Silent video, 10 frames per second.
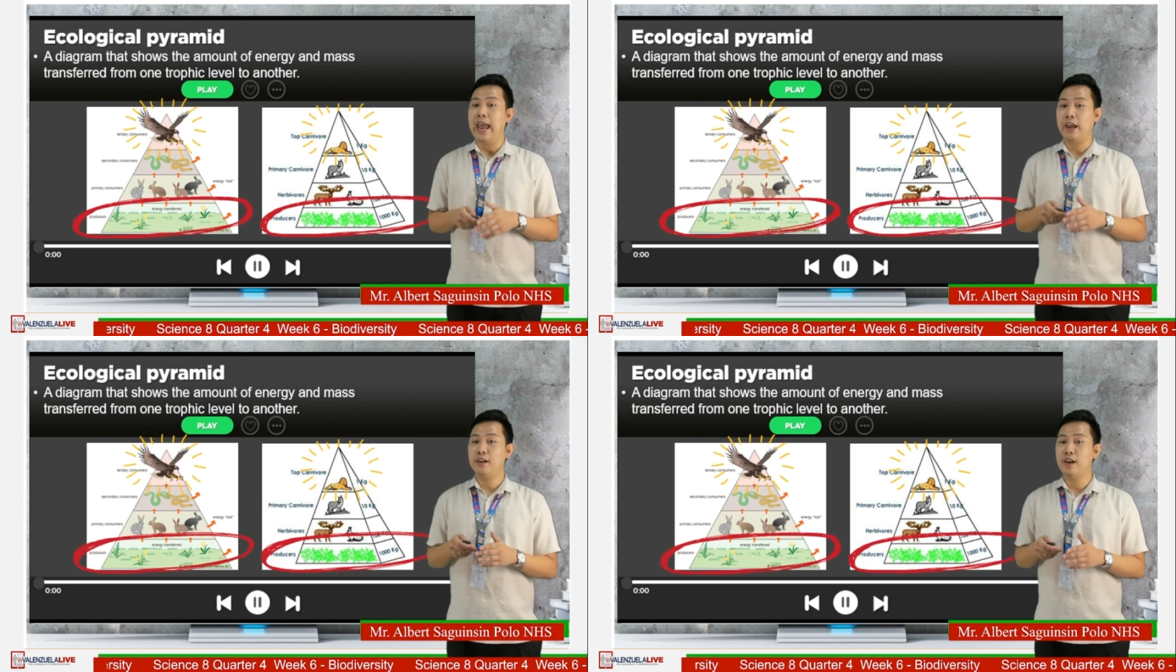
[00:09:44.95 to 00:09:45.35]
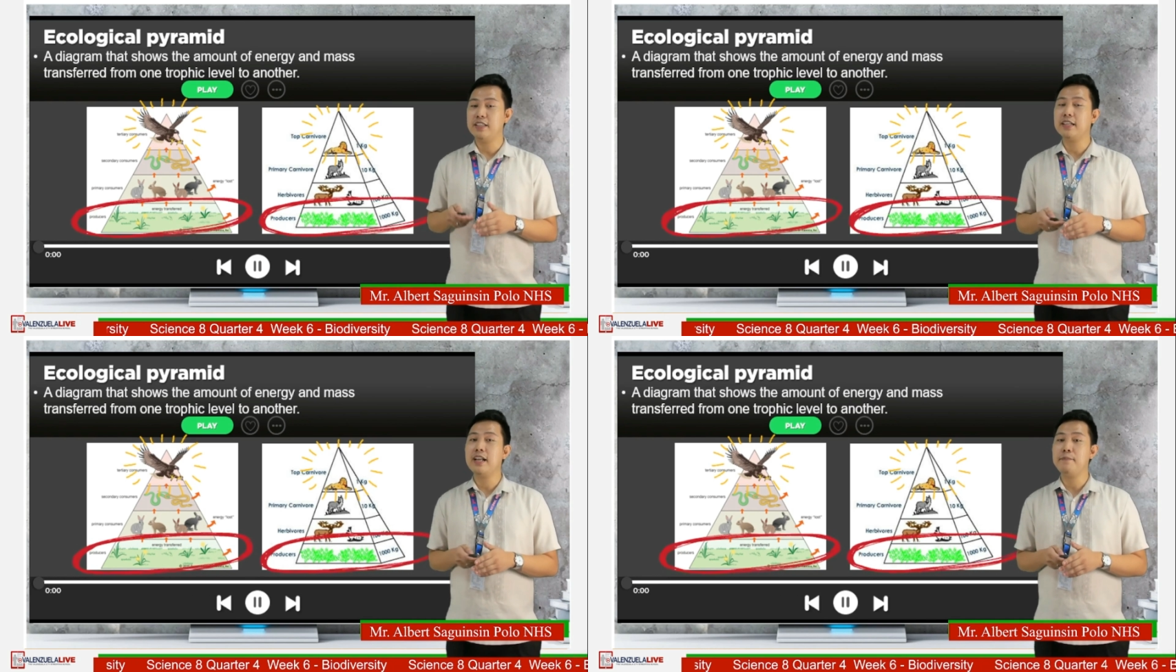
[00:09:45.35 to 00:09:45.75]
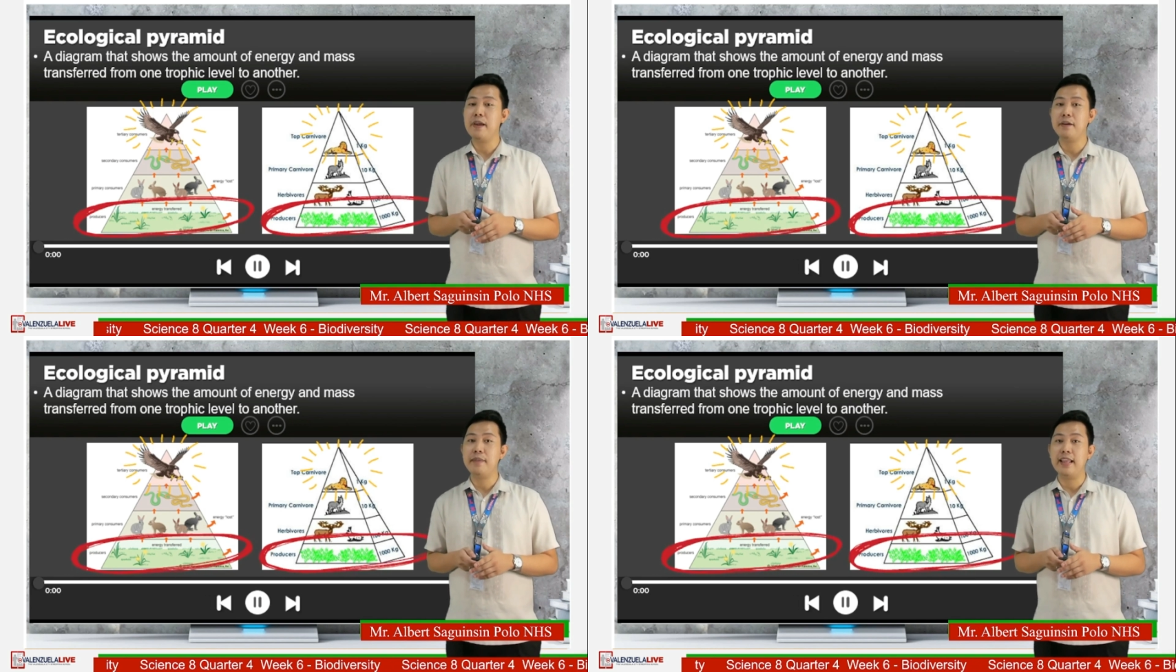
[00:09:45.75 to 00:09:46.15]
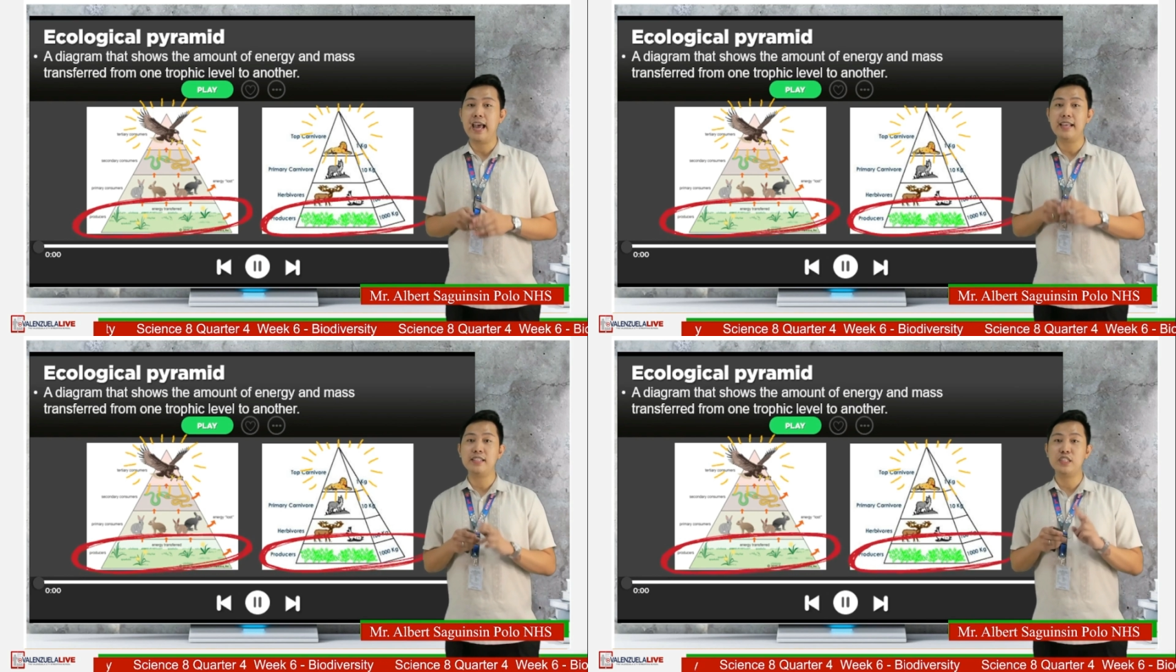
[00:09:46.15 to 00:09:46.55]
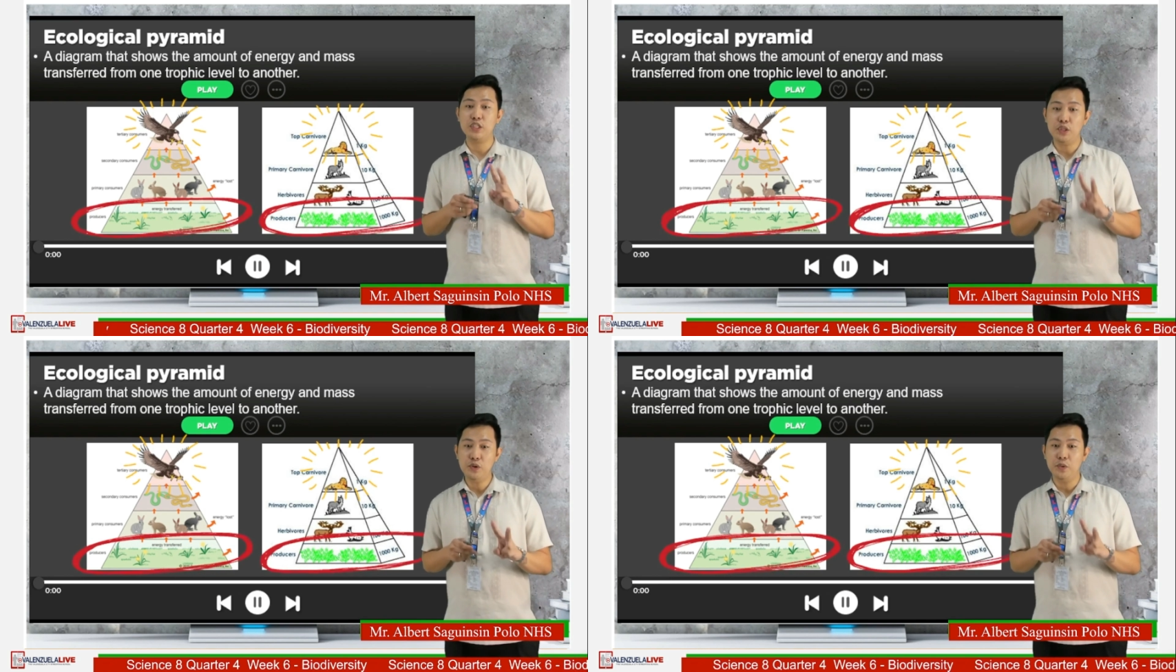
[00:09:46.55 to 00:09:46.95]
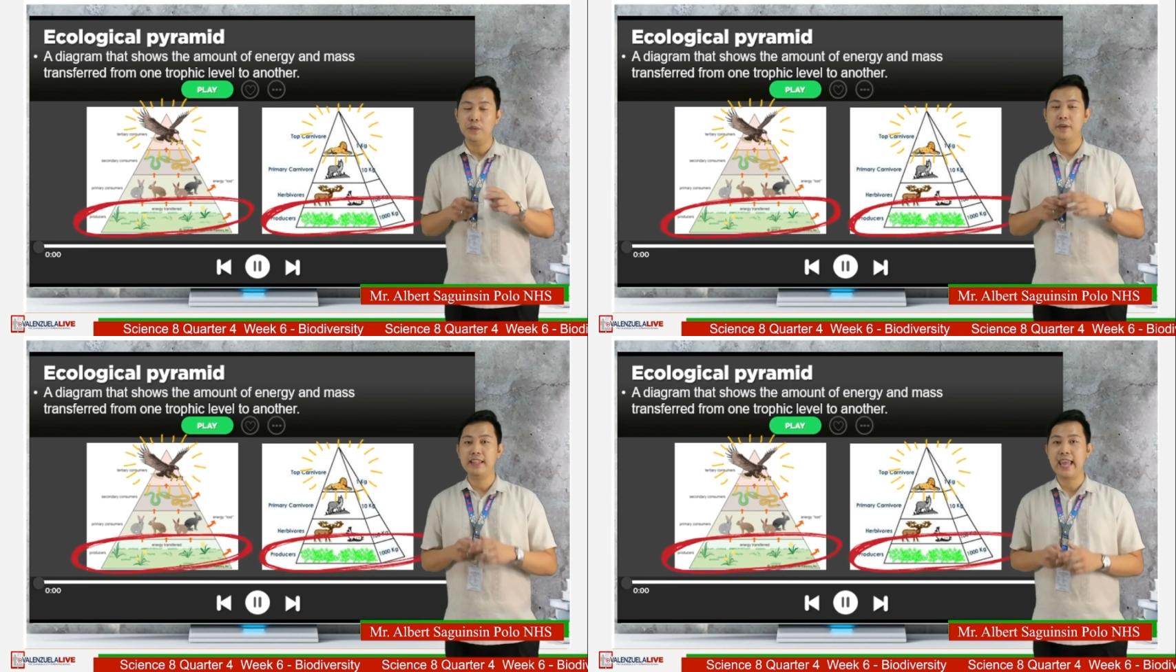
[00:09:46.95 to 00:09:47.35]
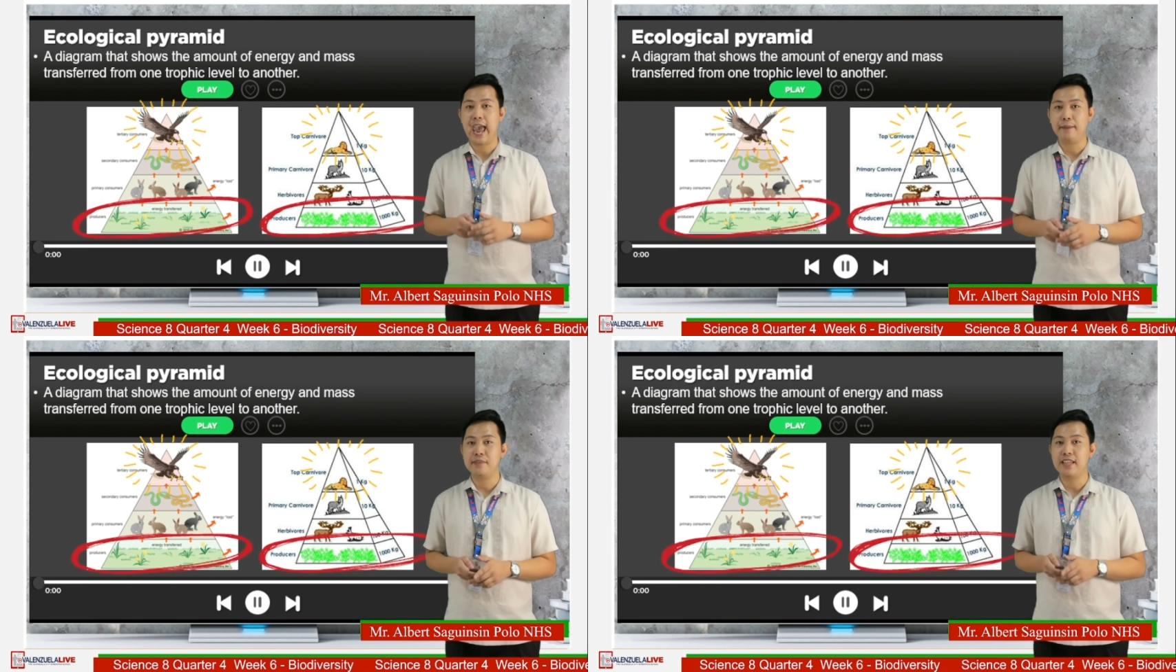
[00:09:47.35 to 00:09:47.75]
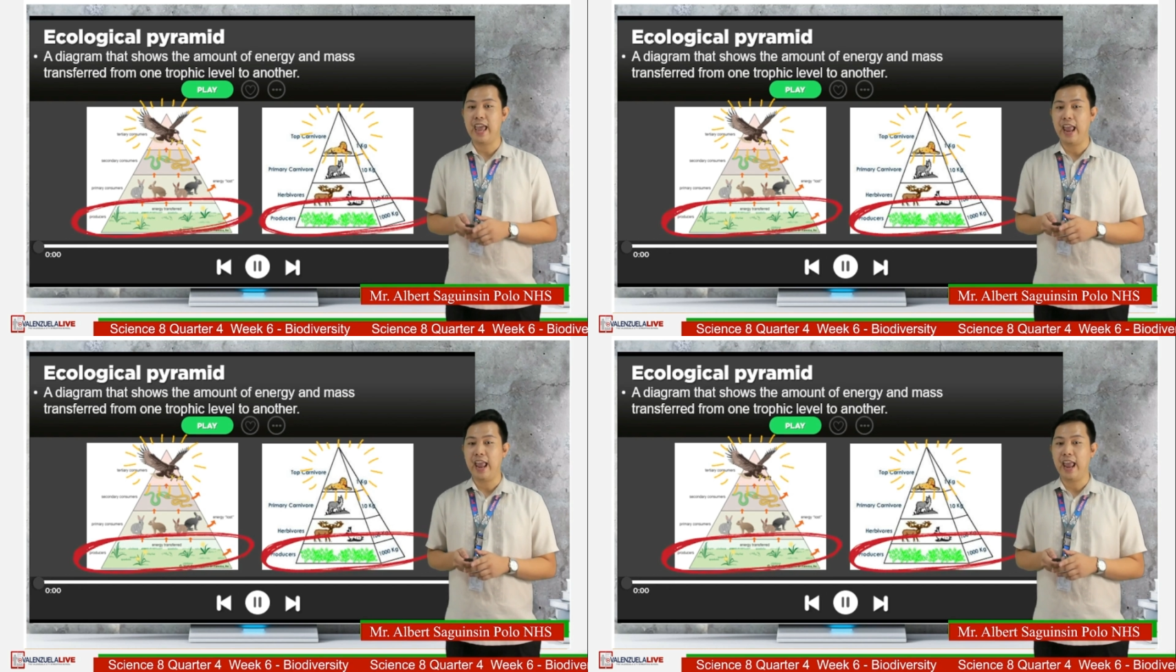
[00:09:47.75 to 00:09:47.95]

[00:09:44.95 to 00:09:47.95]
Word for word: Ecological pyramid has two types,